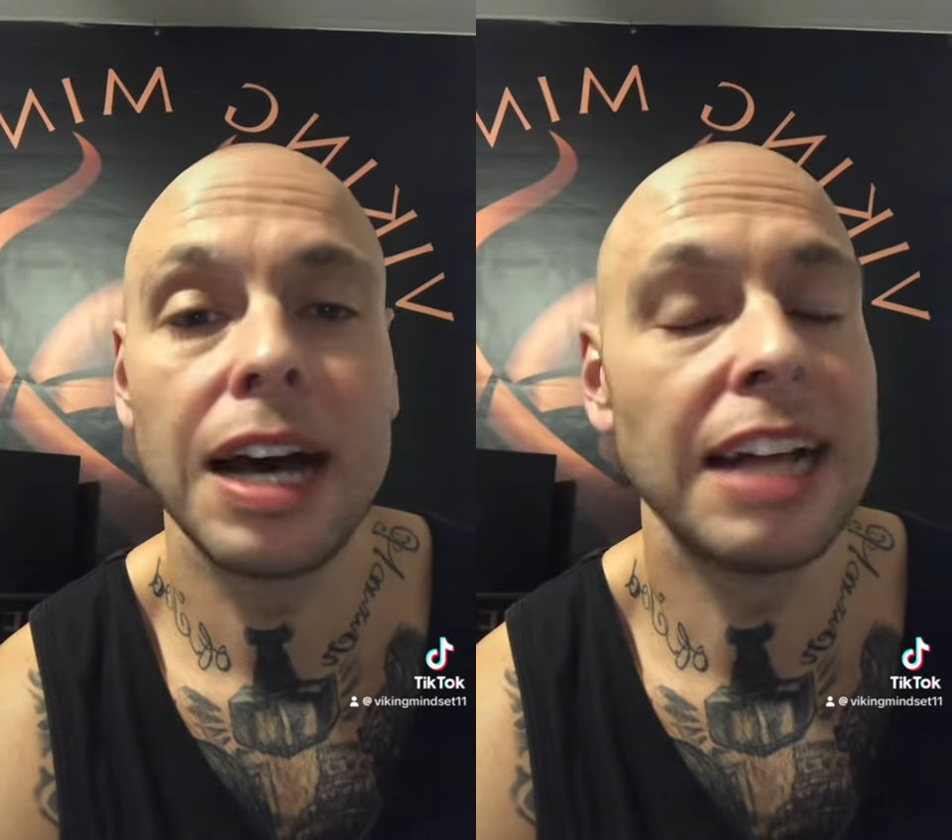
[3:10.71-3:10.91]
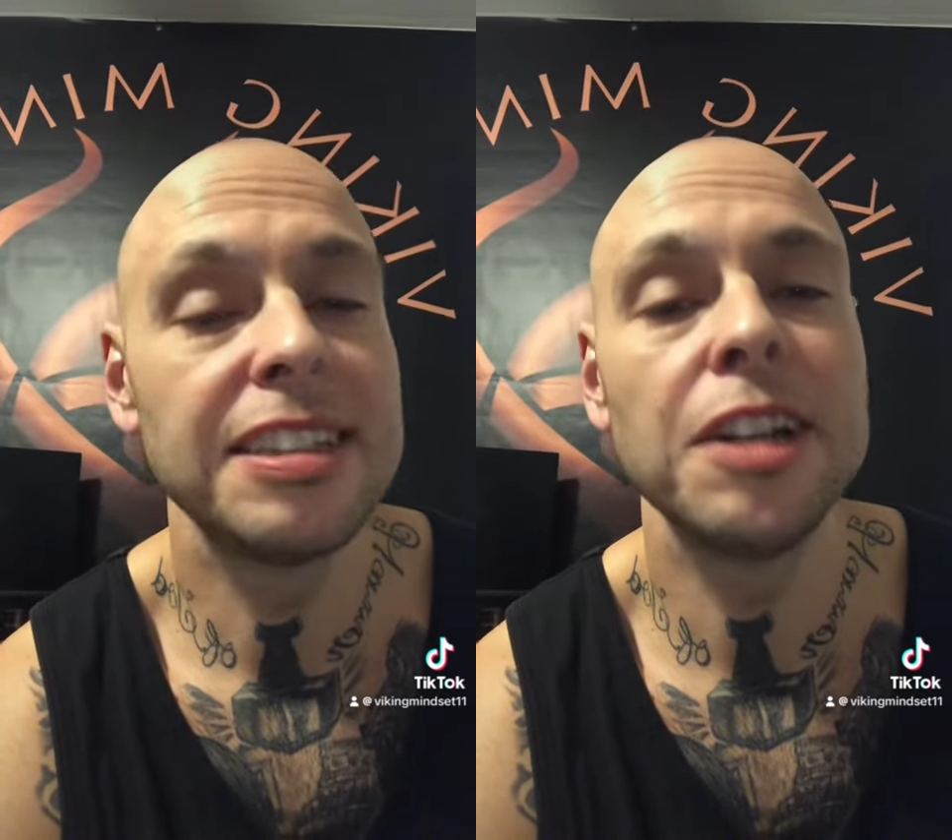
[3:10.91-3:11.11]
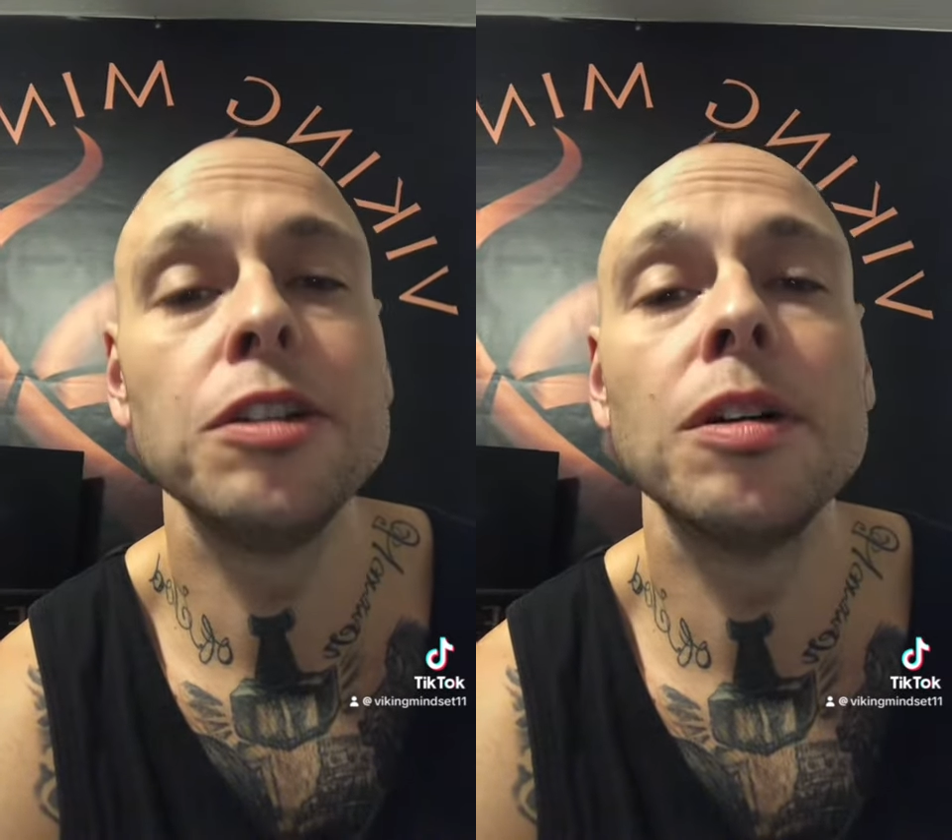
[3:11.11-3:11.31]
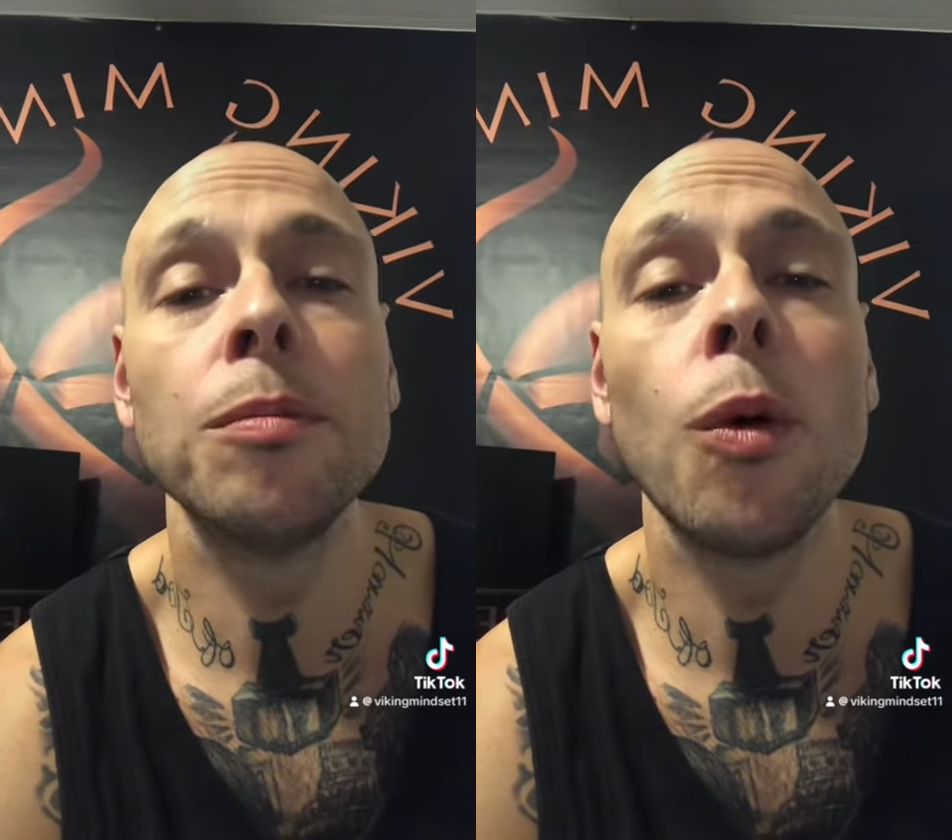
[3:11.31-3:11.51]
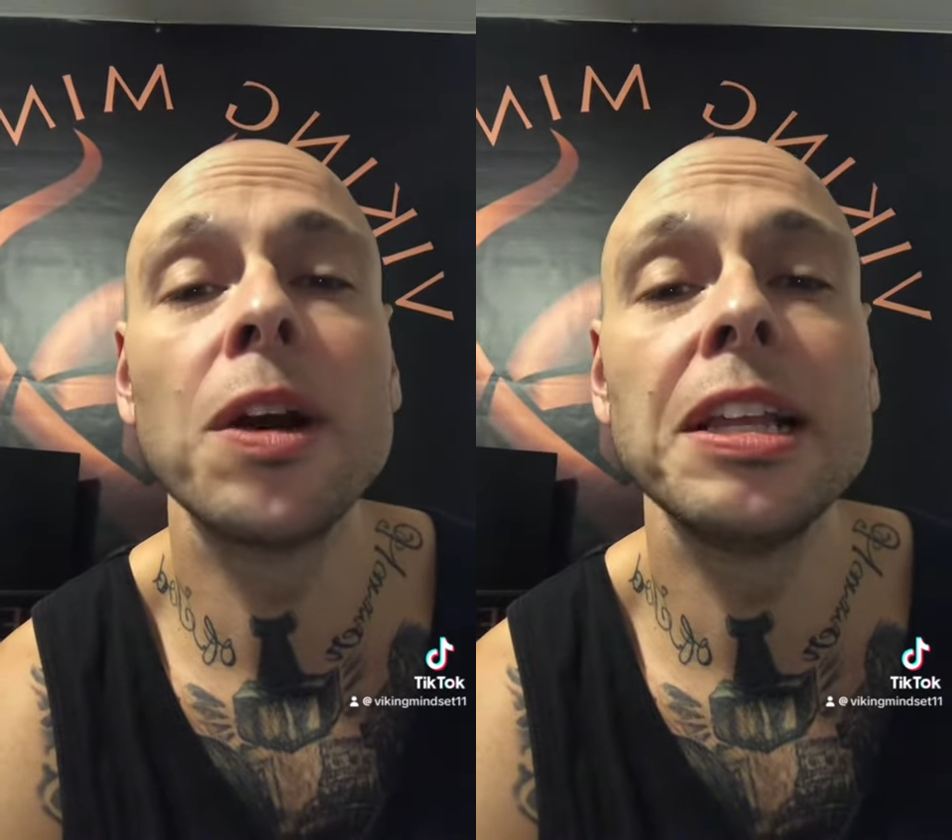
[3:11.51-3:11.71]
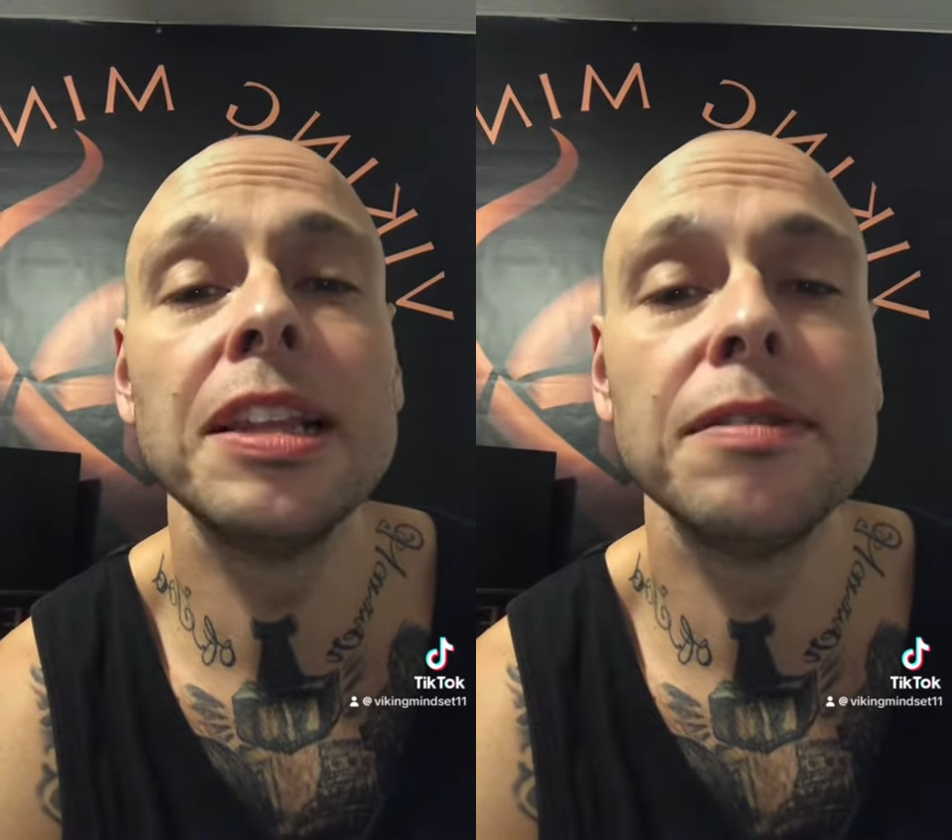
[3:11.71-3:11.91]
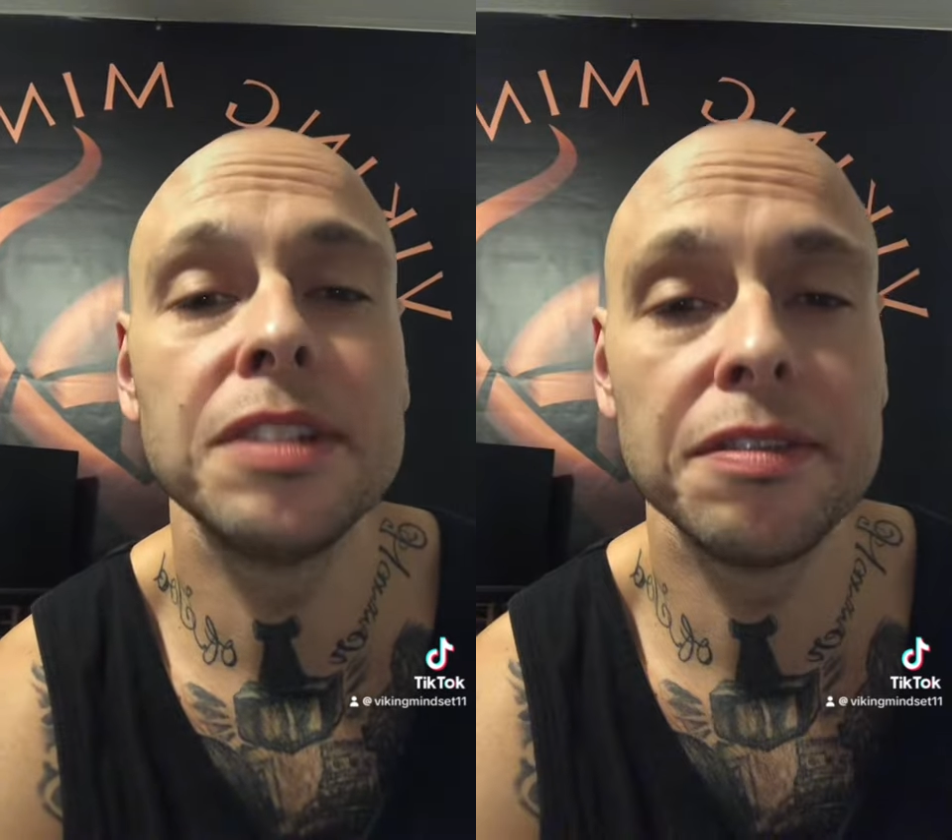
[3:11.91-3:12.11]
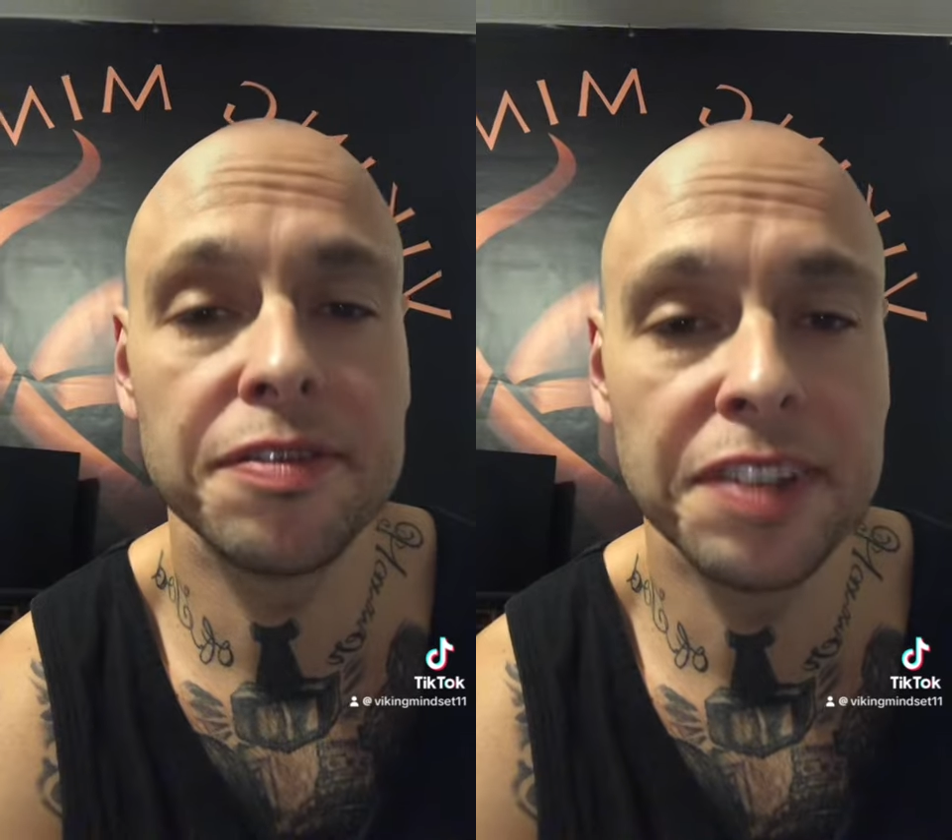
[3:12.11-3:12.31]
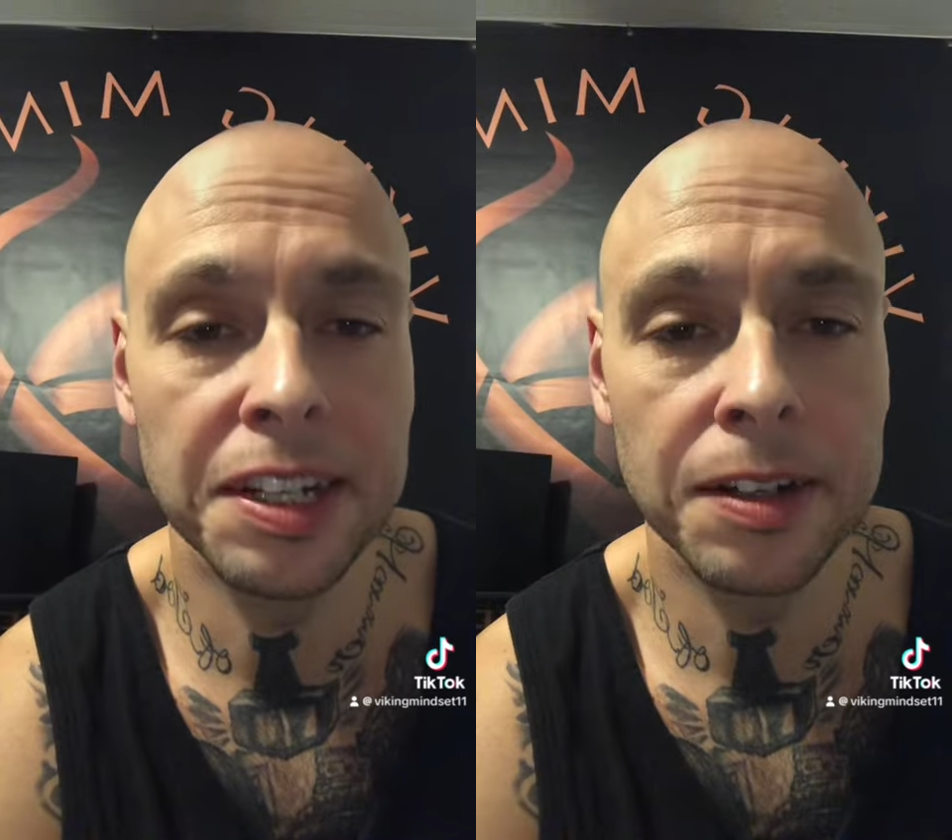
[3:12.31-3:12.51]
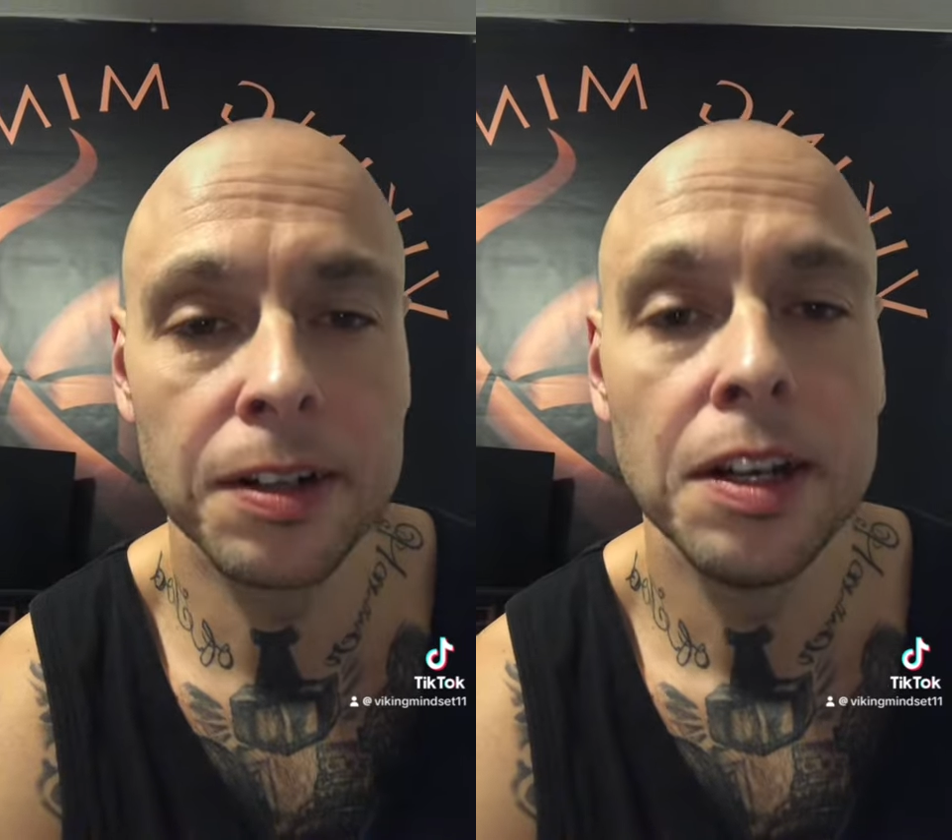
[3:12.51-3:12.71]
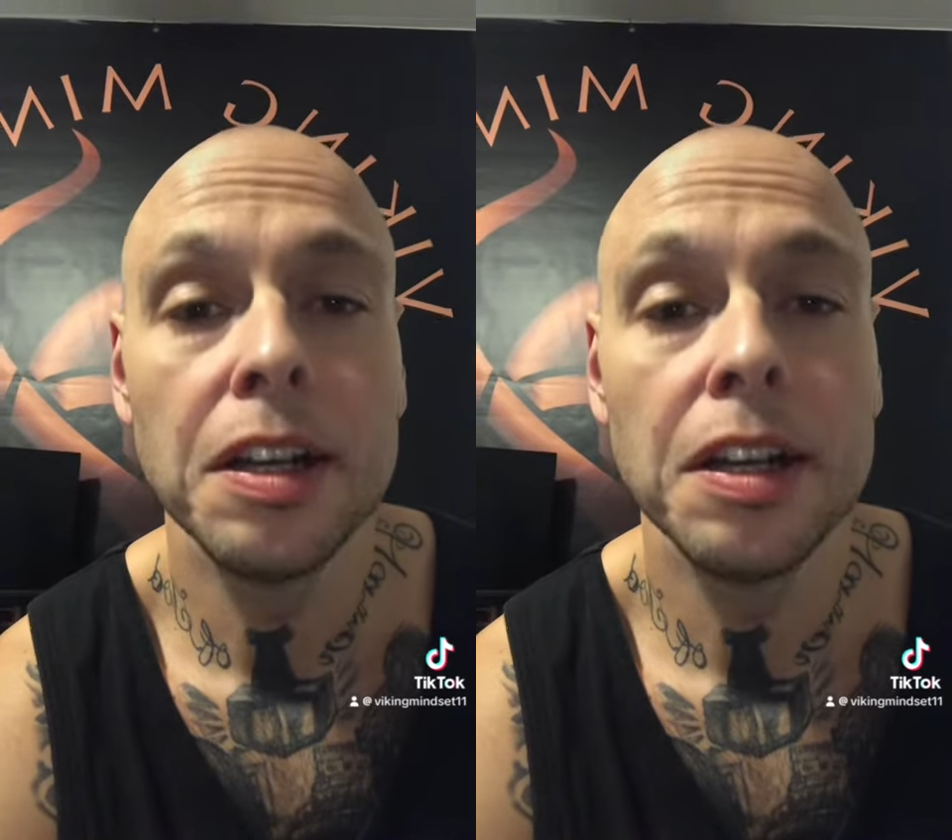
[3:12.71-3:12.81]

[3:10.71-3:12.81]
I tell you, the more he lives in fear.